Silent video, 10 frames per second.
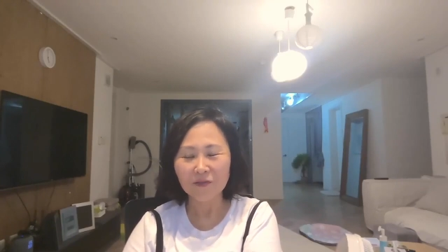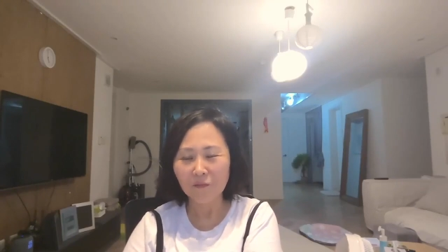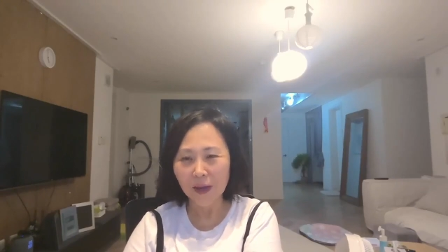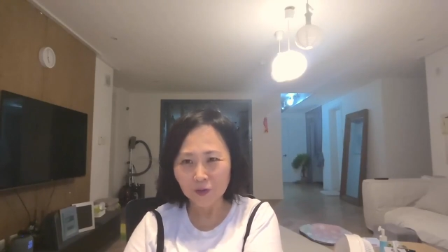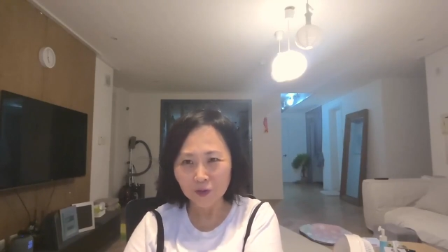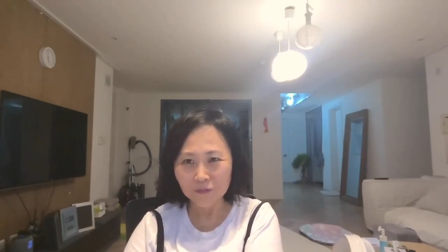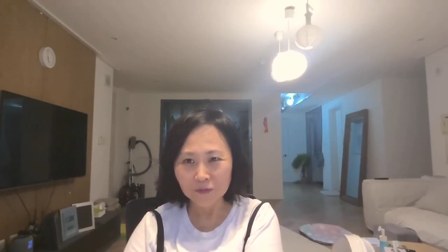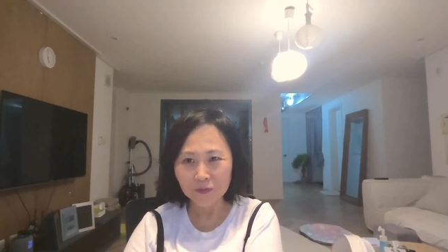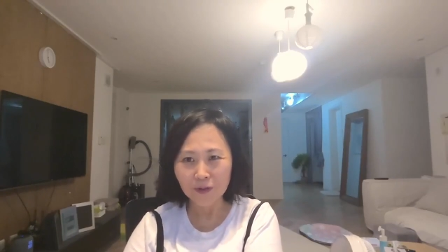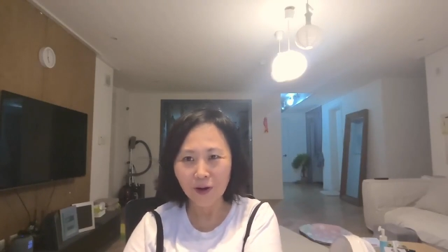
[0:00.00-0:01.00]
and a
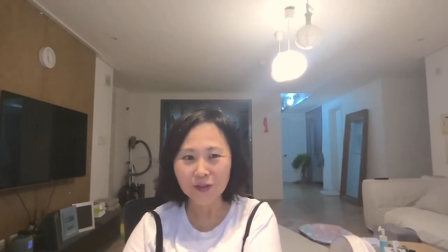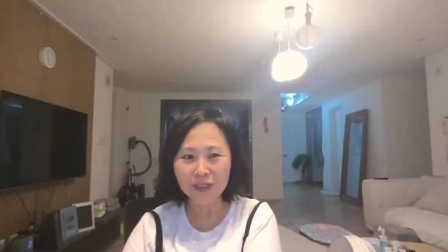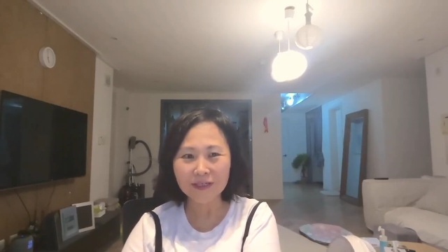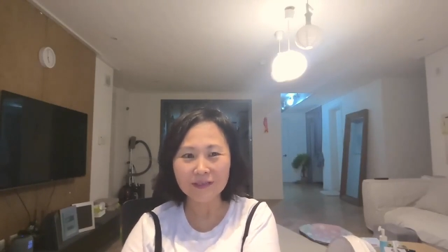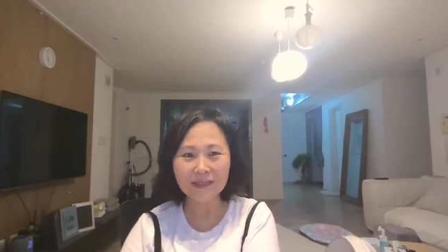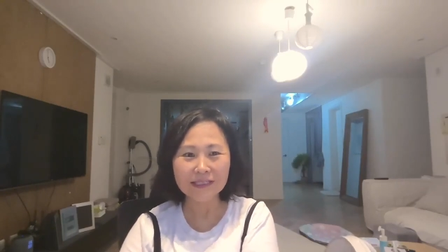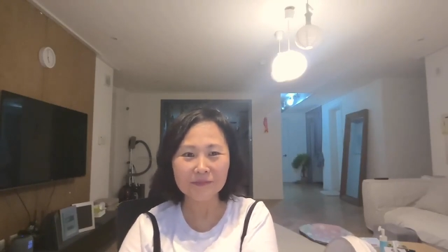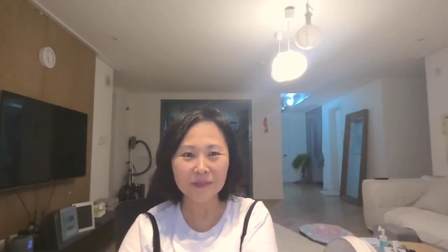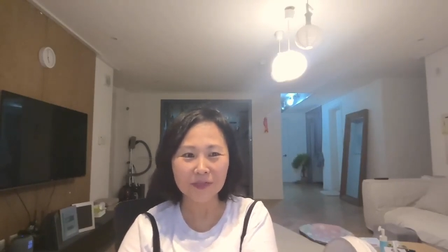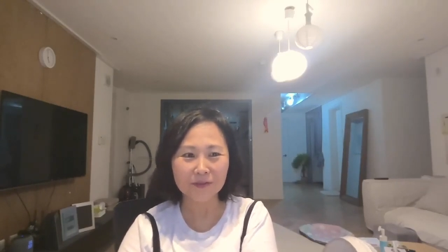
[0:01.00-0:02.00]
valuable learning
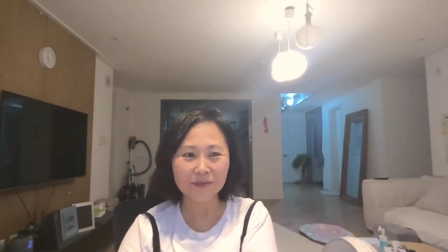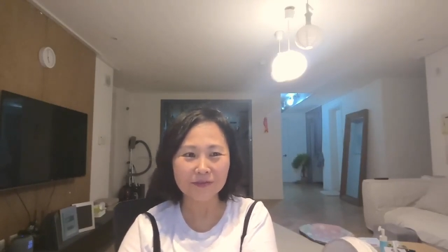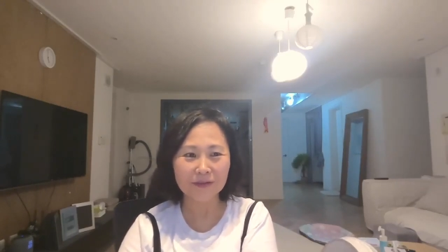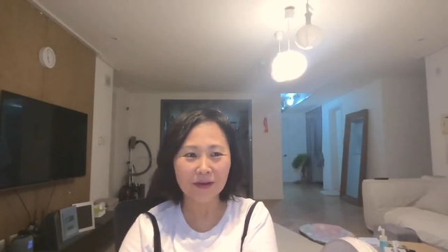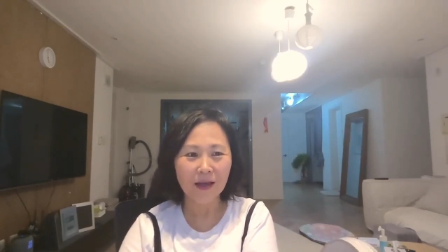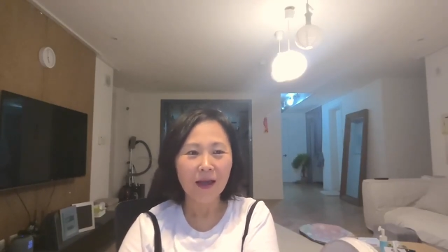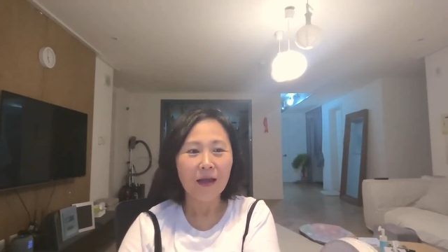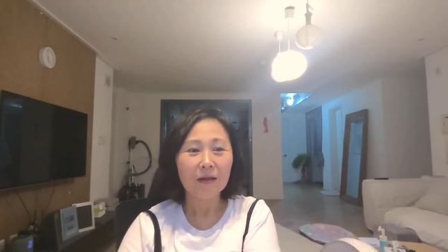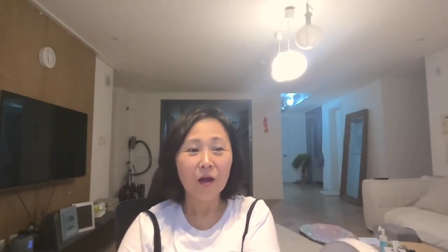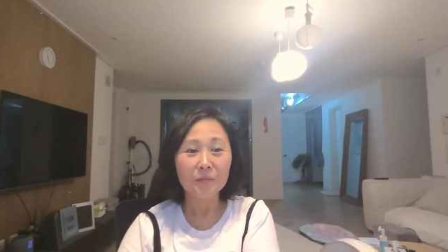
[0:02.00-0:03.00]
experience.
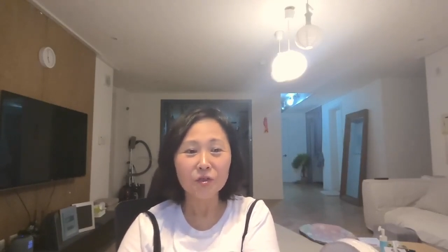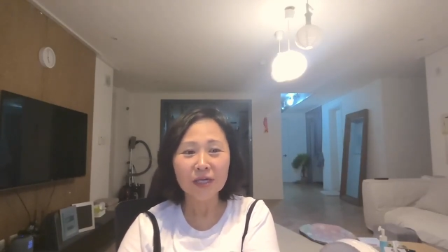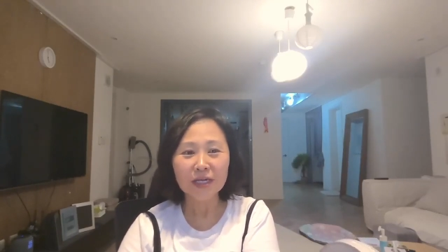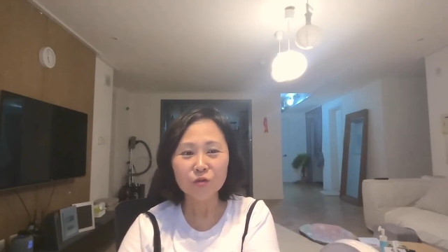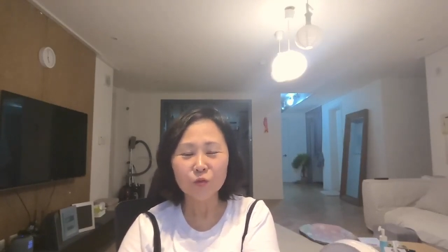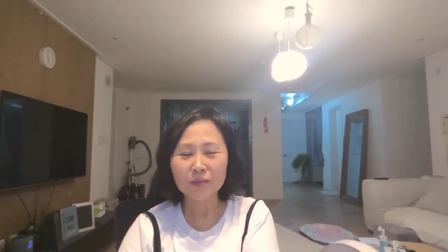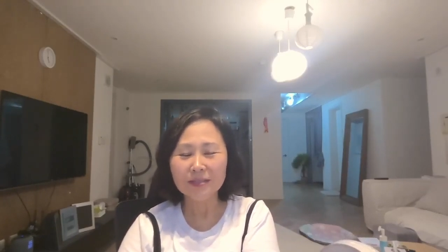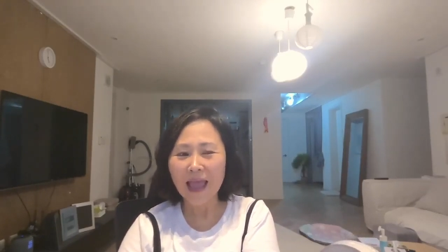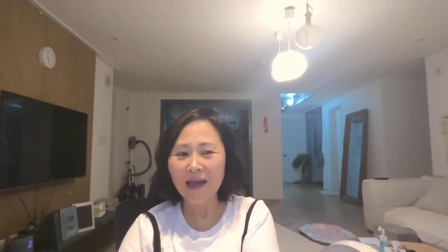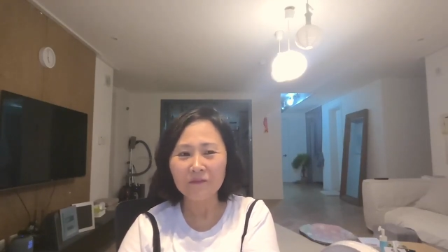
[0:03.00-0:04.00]
Communication
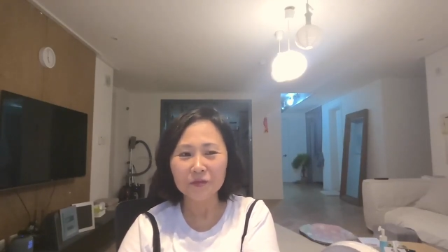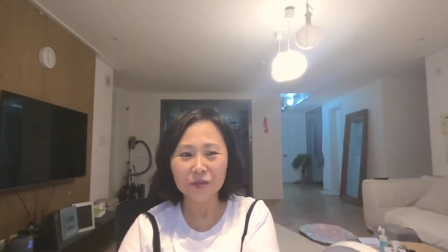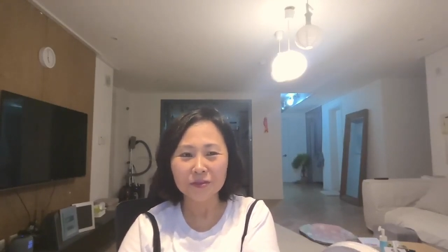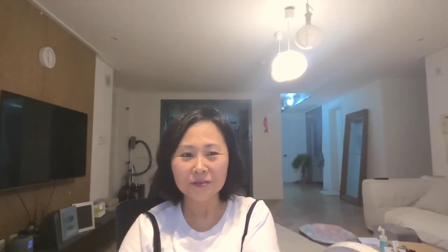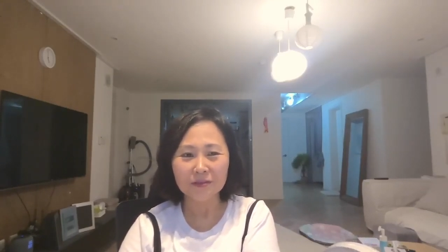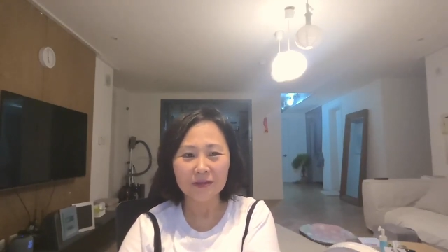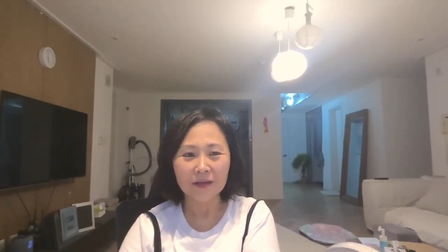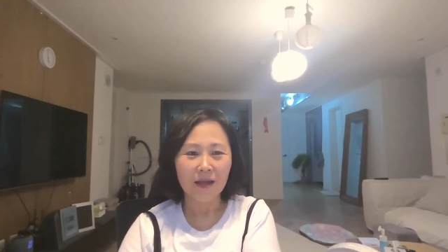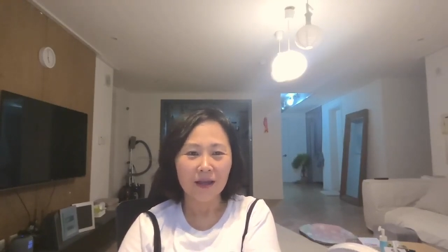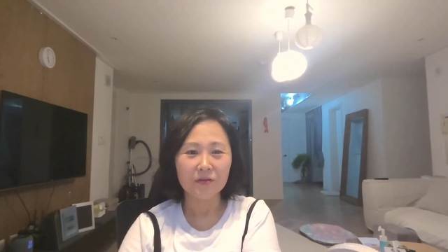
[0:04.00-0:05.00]
was efficient.
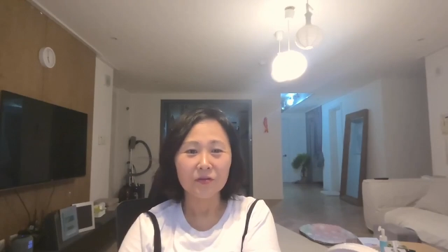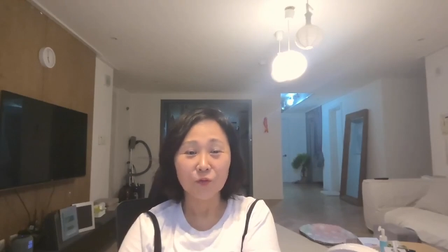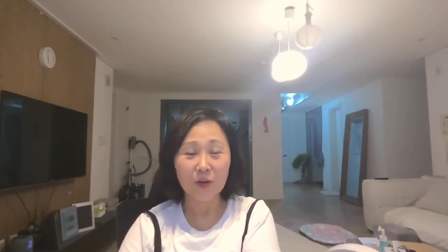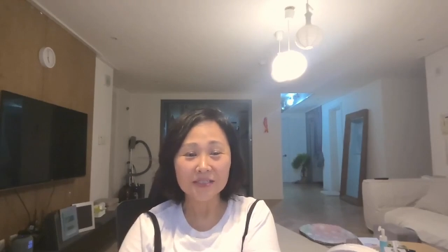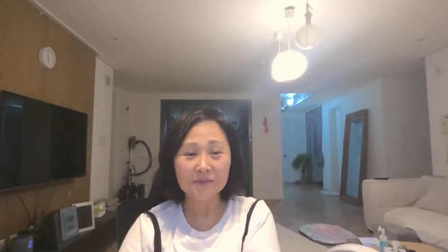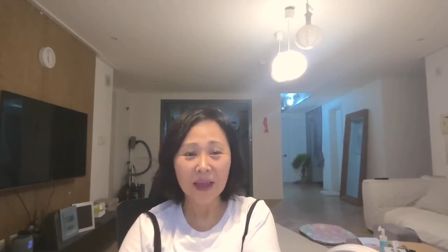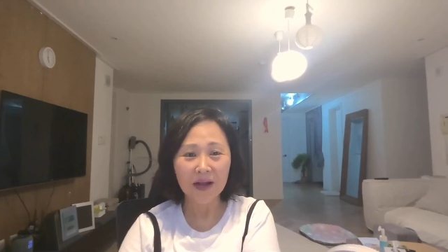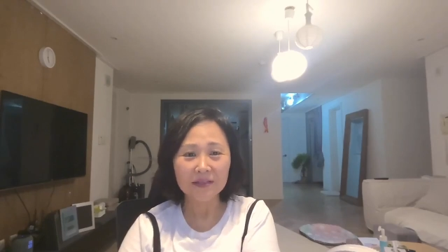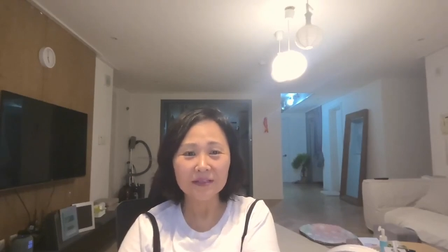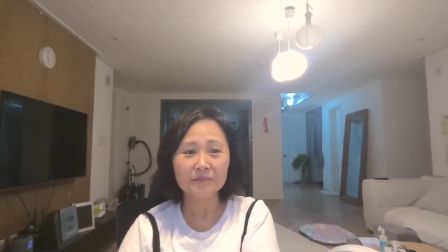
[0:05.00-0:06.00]
The
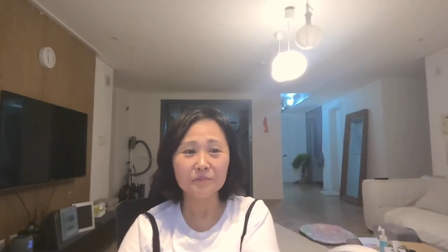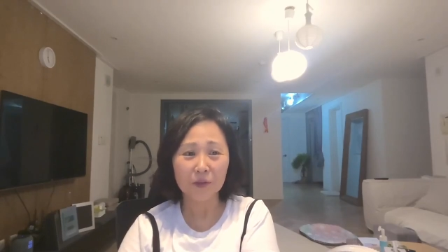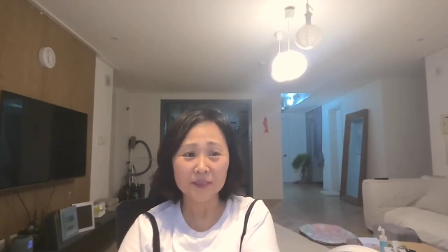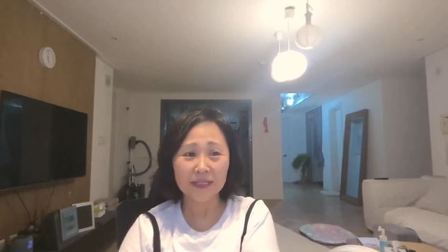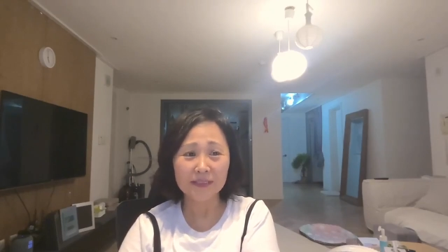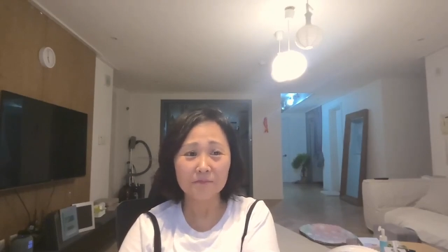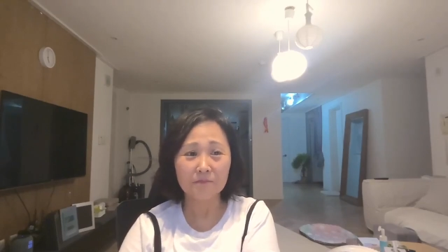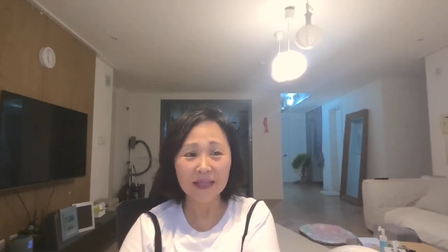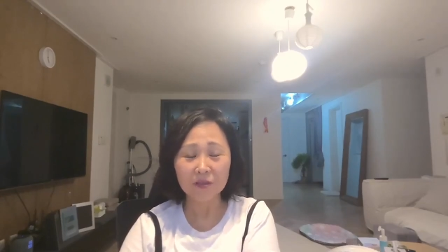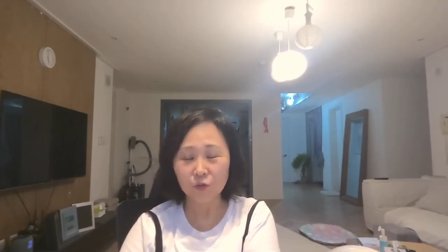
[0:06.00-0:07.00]
transparent
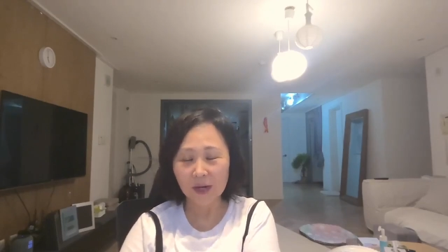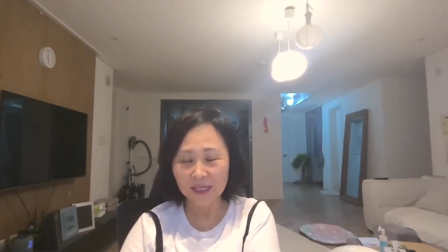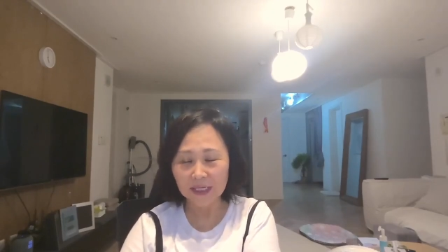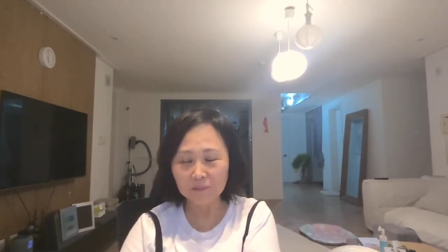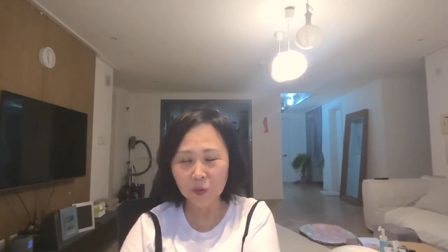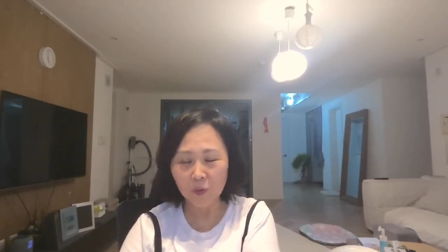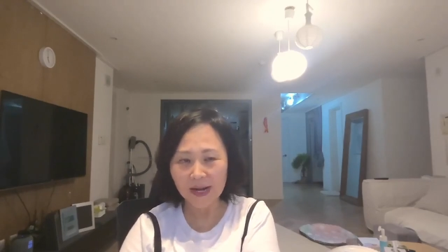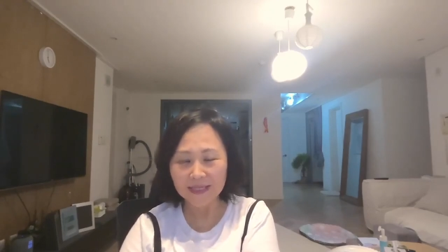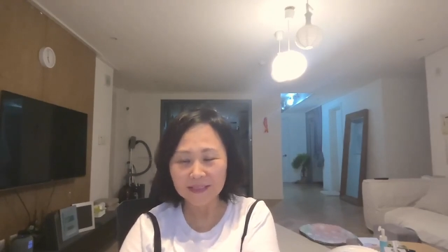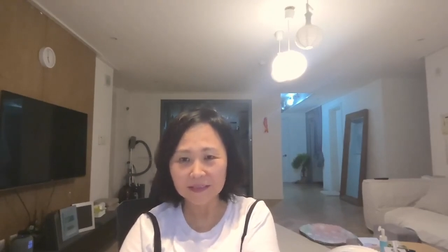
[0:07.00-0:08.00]
process made tracking
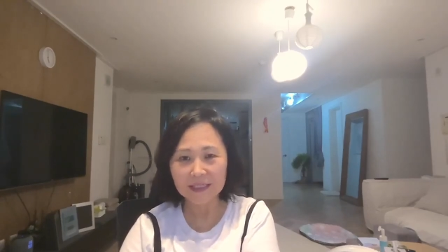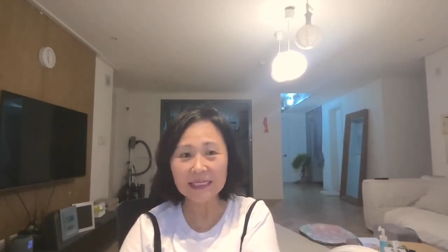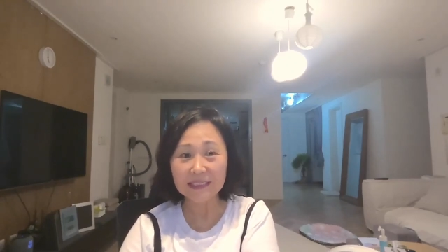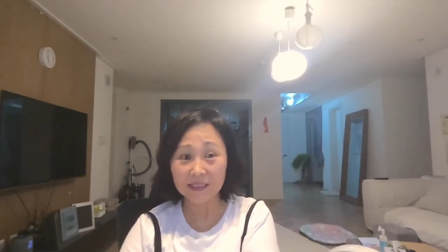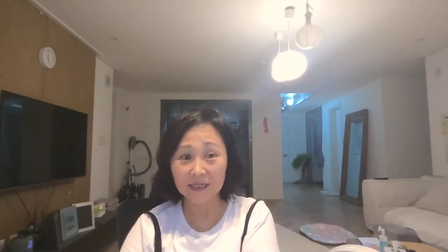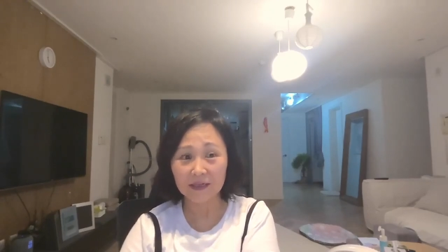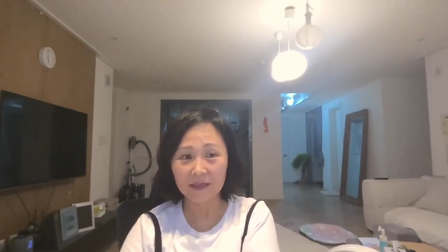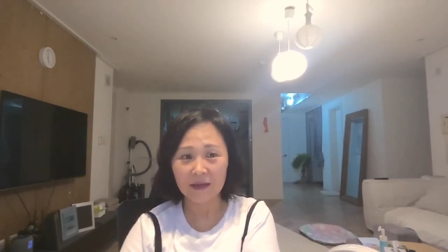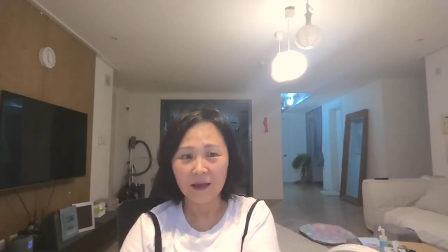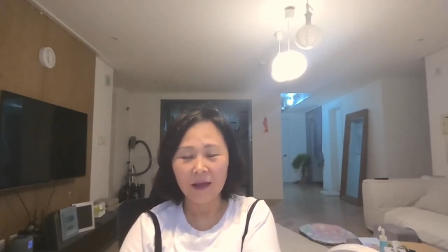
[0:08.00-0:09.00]
progress easy.